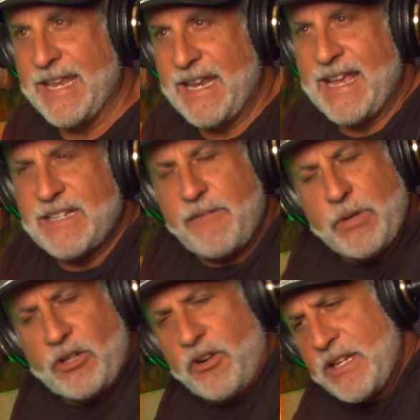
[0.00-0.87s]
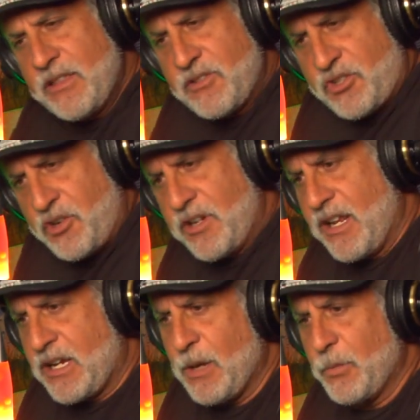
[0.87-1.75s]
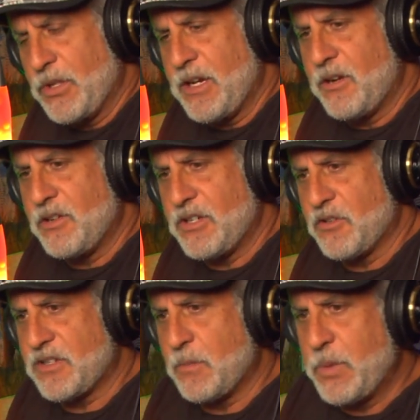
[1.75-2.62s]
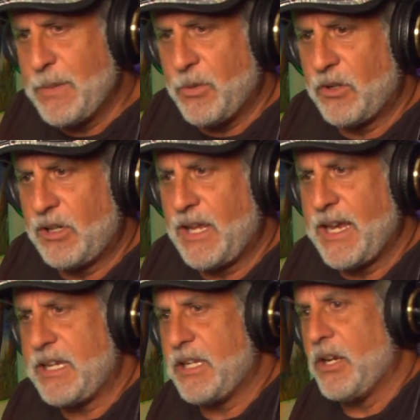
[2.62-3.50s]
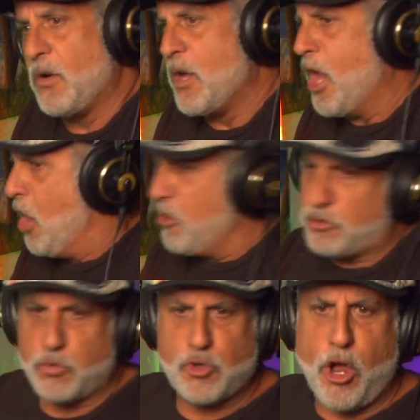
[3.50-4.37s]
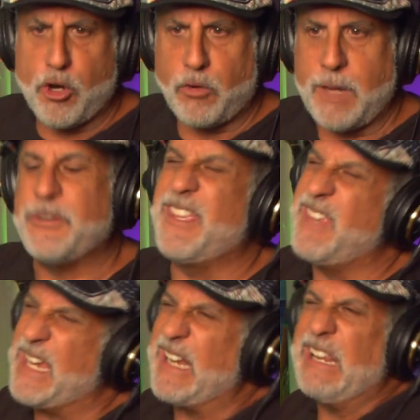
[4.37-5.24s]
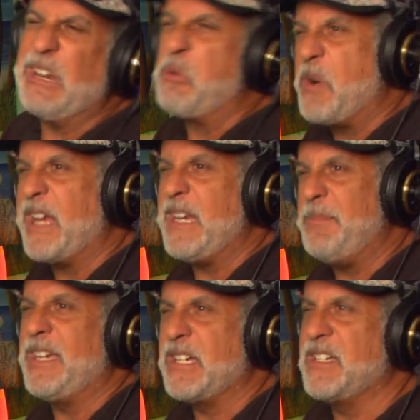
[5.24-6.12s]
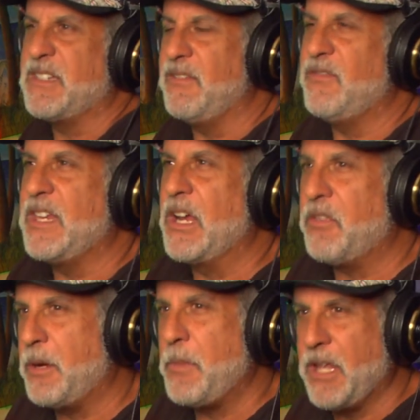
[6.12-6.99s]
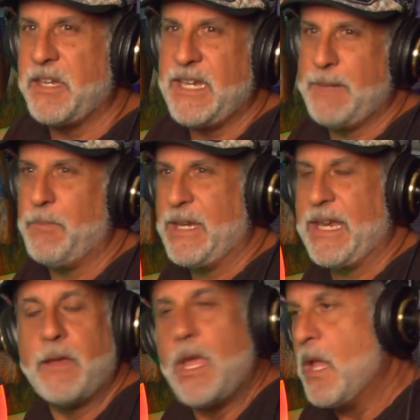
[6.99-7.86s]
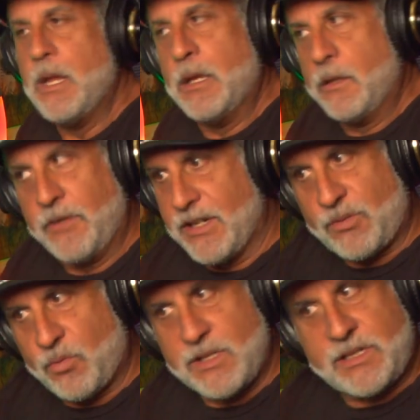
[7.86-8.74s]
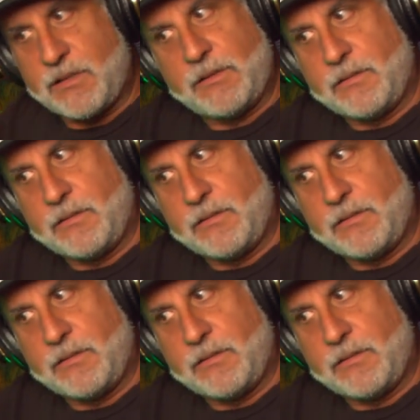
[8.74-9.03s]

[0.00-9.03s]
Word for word: And as I've been learning in this journey a couple years, you know, some people are like, you know, this was all great, but then they get a little whiny because of, you know, their melody became, this was,